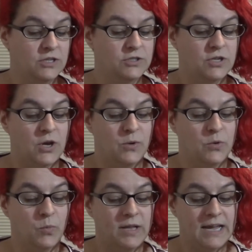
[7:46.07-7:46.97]
So
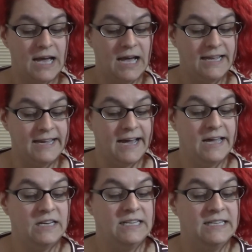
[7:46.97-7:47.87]
the one I
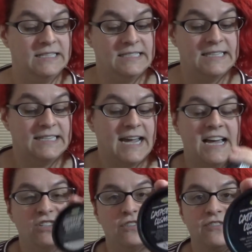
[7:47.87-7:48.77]
got is
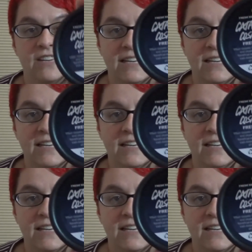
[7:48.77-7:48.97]
Catastrophe